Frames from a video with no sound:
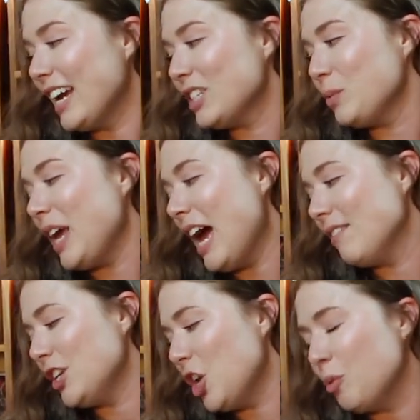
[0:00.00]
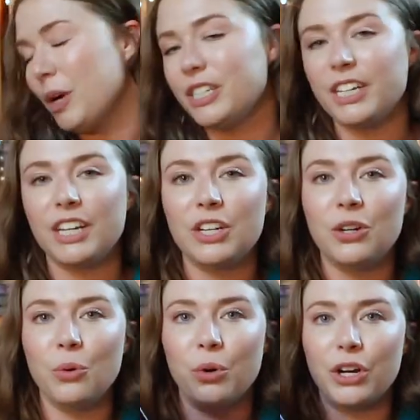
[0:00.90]
next we have, in no
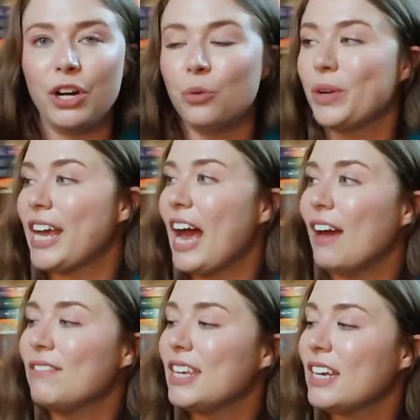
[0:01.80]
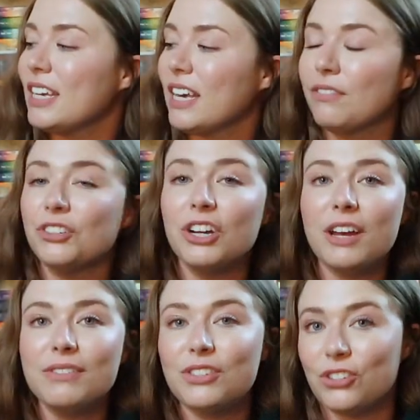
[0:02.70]
particular order, we have The Giver
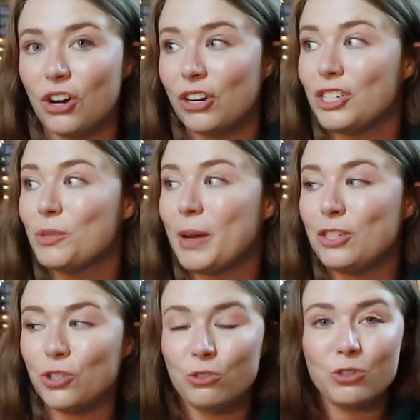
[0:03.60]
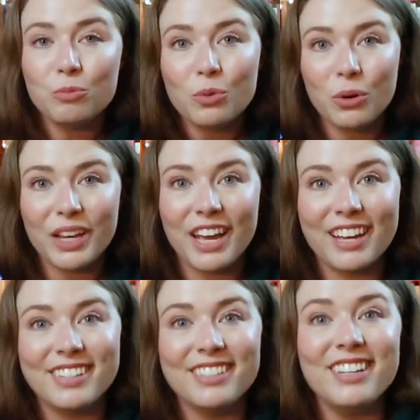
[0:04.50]
of Stars by Jojo
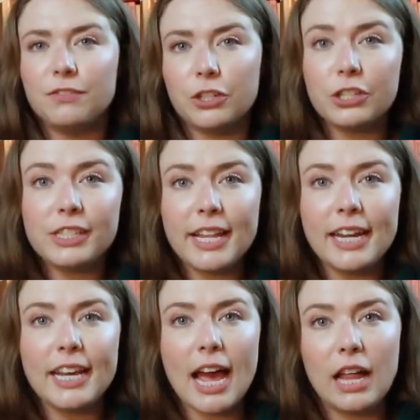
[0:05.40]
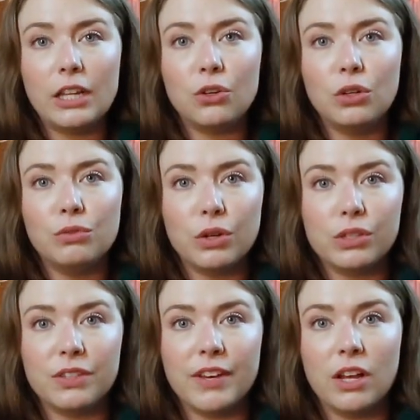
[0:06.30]
Moyes. First Lady Eleanor
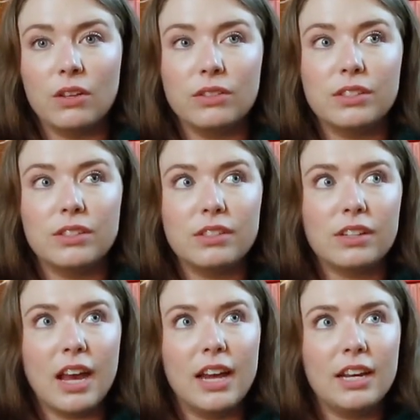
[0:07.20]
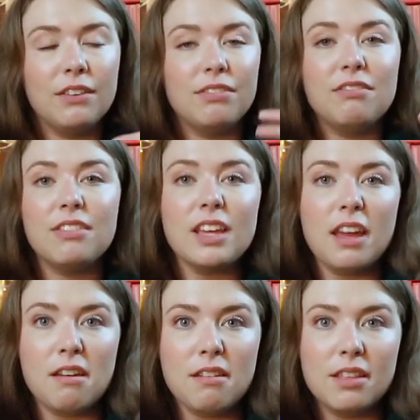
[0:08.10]
Roosevelt's kind of
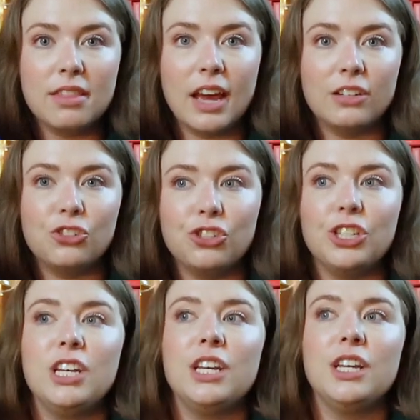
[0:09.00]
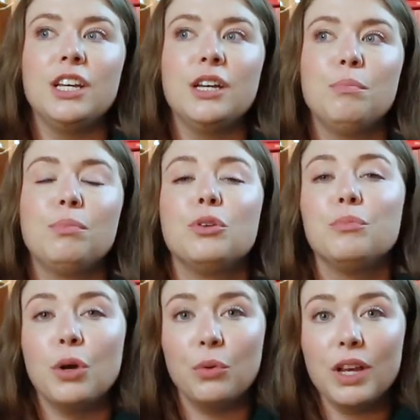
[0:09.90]
thing that she
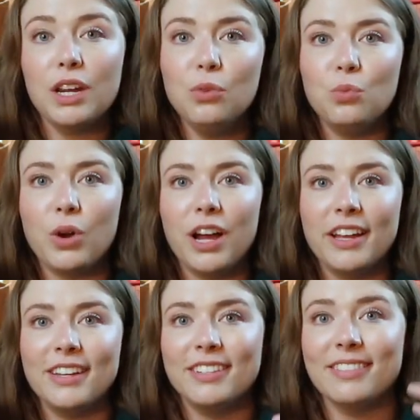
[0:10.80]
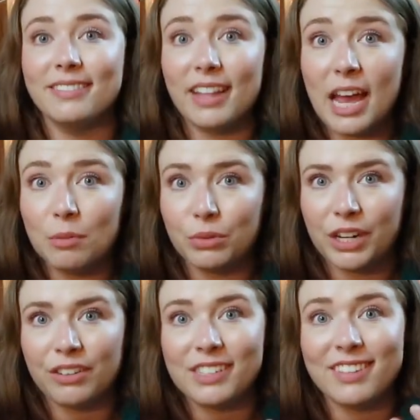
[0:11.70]
promoted was
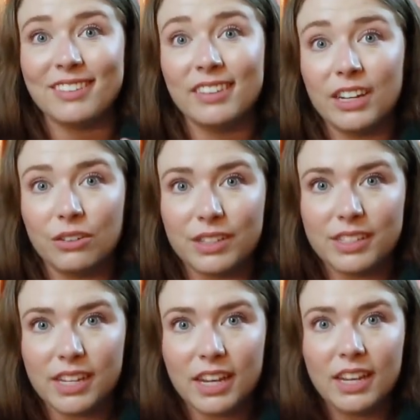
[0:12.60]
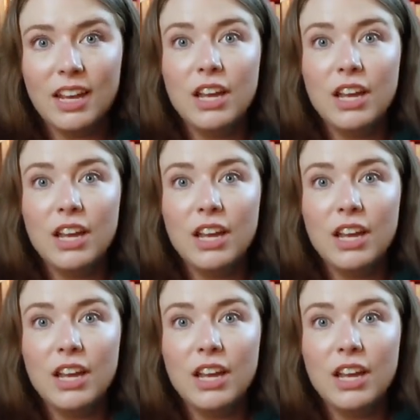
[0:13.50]
libraries and literacy.